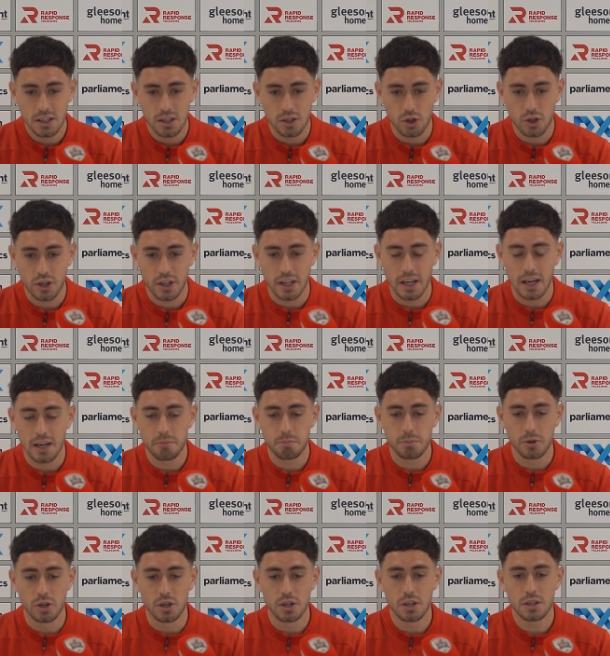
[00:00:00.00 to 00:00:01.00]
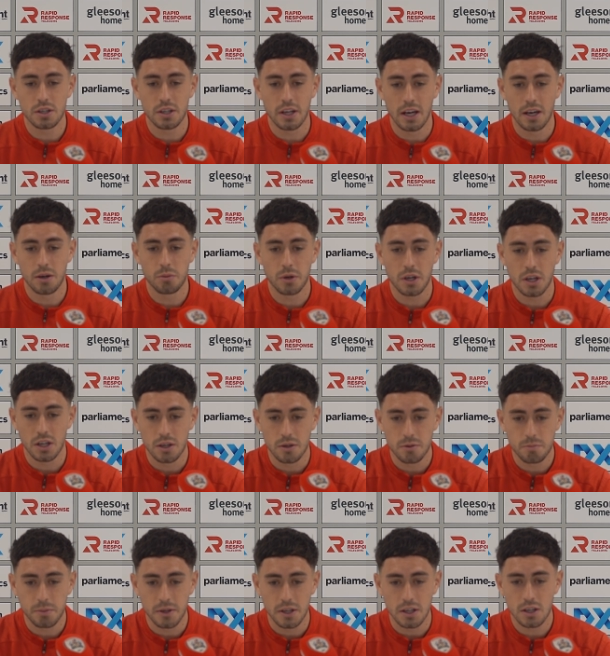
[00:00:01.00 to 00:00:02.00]
looking at, but yeah, we're going
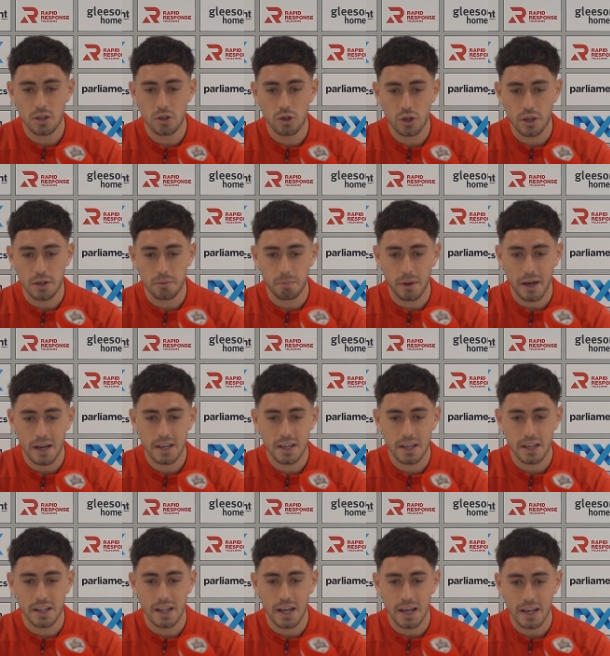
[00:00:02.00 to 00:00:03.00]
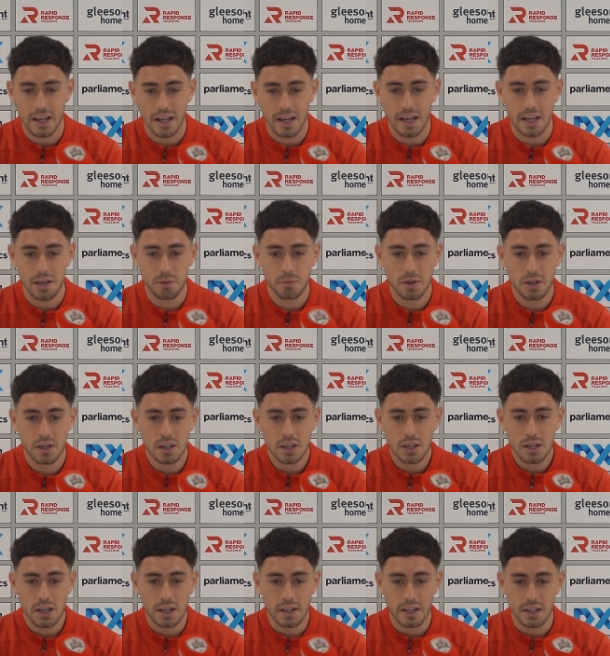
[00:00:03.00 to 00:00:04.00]
to be looking back at that game
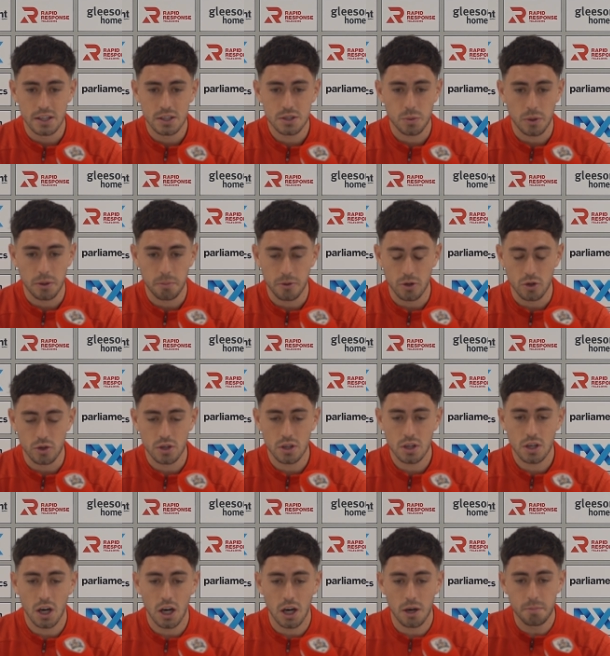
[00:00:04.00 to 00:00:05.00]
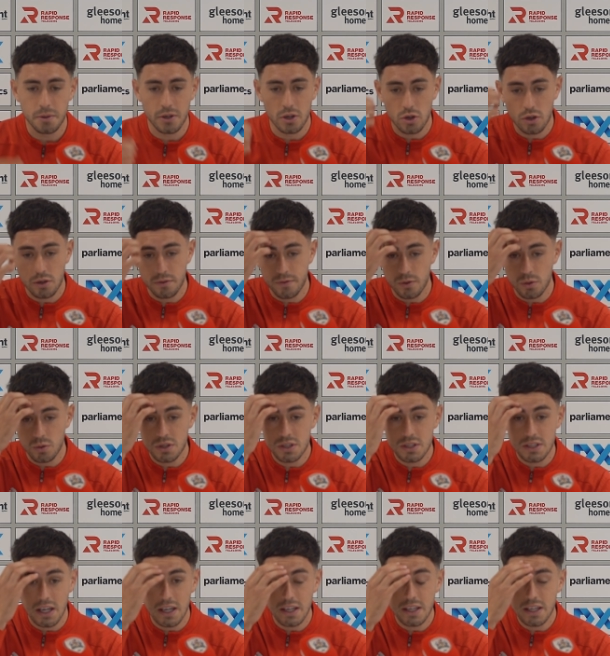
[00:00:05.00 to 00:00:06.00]
and then sweeping under the carpet, looking forward to
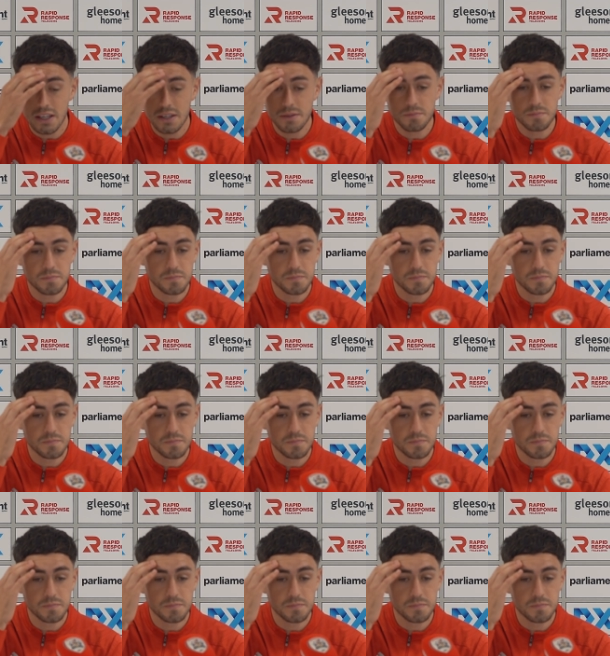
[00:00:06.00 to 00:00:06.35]
Saturday.